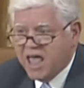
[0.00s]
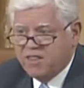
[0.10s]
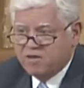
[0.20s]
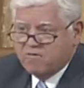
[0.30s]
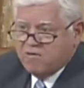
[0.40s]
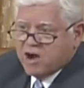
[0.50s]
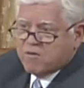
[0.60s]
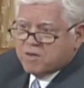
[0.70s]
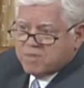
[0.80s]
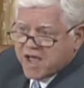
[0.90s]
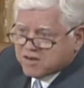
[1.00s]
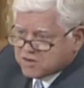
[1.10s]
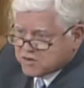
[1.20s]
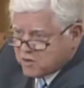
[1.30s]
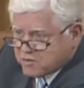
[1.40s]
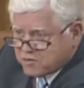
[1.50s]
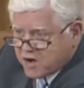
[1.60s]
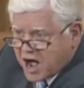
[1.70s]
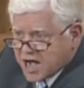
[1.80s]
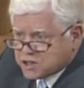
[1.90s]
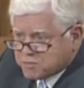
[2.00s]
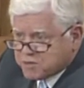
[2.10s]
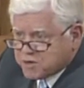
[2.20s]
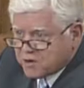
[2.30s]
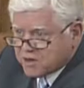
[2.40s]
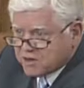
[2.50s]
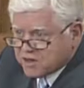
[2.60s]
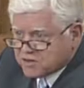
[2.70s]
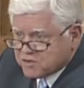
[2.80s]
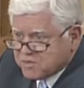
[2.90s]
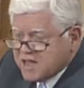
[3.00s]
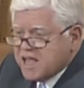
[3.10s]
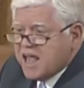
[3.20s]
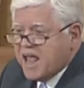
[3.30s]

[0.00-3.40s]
and the very best of entrepreneurialism